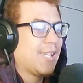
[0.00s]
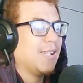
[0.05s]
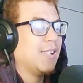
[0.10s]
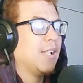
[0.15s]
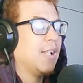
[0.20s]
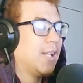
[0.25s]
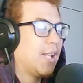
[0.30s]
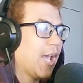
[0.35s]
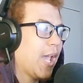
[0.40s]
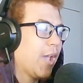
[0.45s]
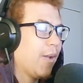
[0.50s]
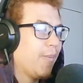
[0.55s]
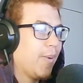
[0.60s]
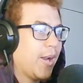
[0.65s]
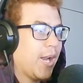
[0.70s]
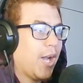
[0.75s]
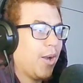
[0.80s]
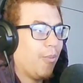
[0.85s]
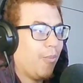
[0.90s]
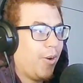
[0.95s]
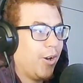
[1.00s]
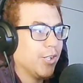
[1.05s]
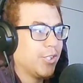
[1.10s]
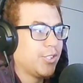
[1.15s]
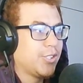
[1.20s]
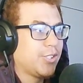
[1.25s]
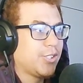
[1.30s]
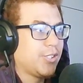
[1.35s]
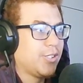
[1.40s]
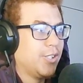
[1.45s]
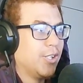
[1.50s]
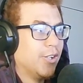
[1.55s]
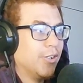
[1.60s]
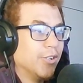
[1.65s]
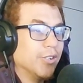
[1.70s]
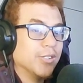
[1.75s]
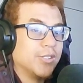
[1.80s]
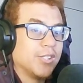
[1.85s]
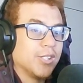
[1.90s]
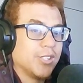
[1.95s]
in the day when I watched
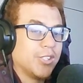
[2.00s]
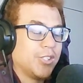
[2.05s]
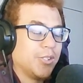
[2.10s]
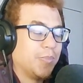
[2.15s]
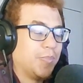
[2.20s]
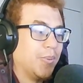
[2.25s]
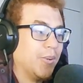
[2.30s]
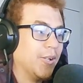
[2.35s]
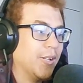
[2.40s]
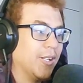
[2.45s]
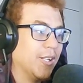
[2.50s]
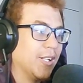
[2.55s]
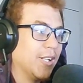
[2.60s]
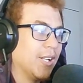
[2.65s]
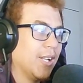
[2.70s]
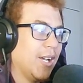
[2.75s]
Naruto Shippuden,